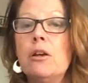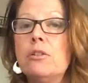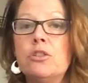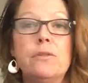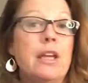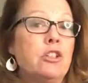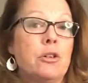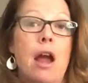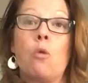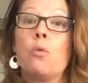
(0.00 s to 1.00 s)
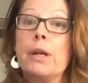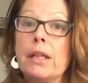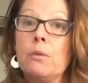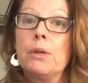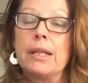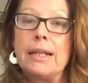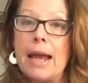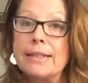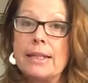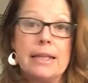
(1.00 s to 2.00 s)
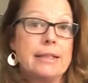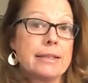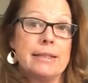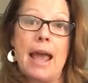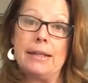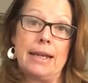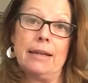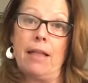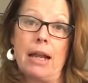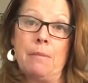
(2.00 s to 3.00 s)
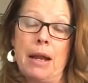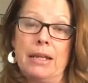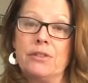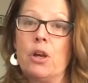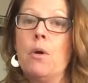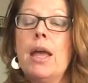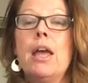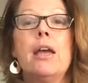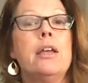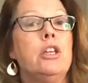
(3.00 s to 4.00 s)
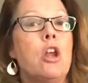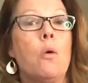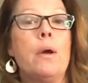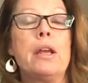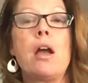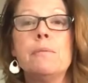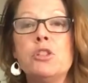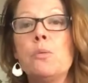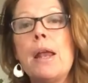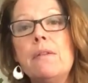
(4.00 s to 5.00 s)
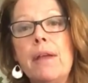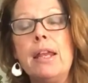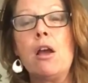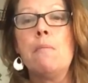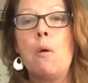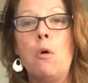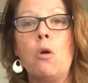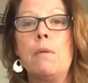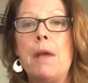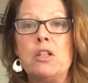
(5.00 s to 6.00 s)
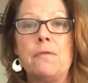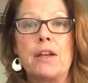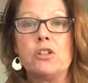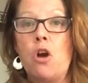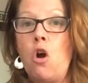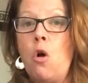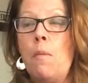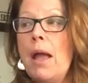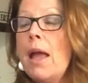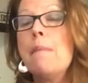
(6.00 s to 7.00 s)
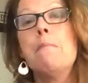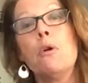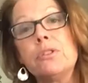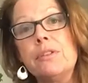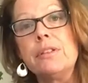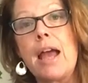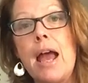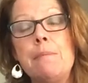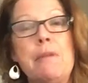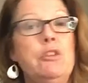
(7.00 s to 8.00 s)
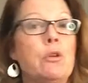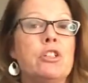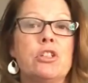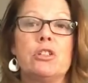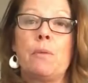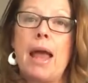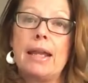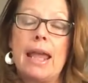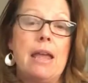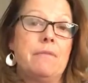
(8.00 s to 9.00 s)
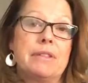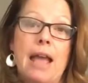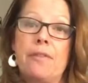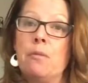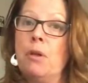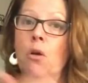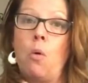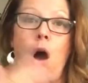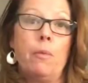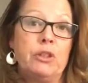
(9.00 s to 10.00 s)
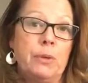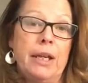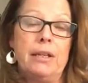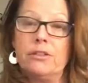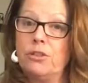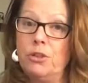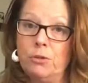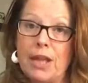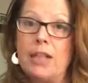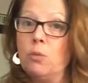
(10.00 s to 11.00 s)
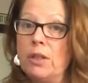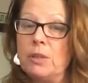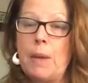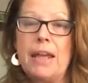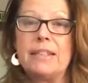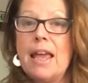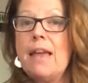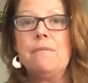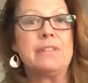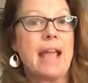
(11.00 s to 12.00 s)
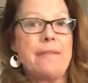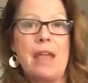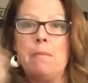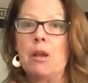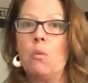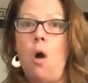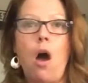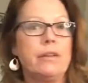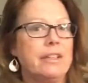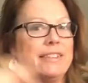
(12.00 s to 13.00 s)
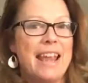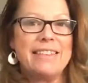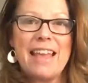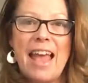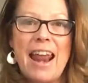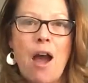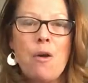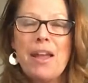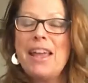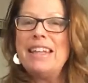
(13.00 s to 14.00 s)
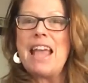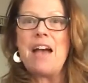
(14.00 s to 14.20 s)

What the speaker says: they turn out really, really nice, and it does not take a lot of money. So, you know, when it comes to renovating a mobile or a manufactured home, most of the time, if you can just eradicate, if it's got the middle wall between two sides, one space, if it's got that middle wall, you take that out, you have a